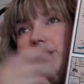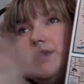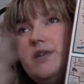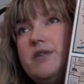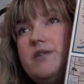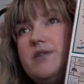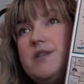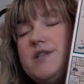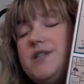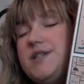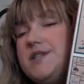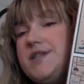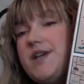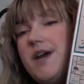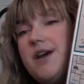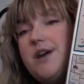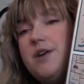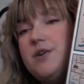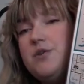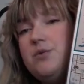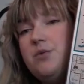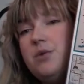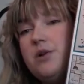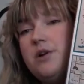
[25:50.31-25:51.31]
the
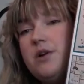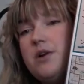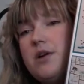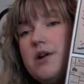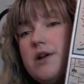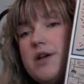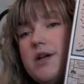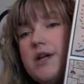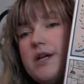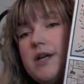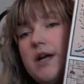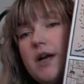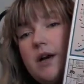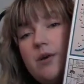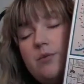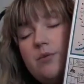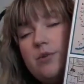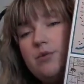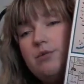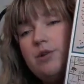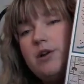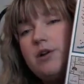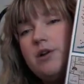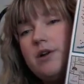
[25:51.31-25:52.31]
desire to work on it, I
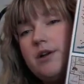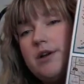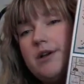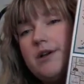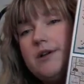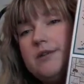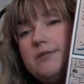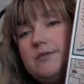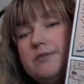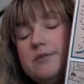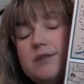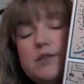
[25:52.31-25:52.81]
will work on it.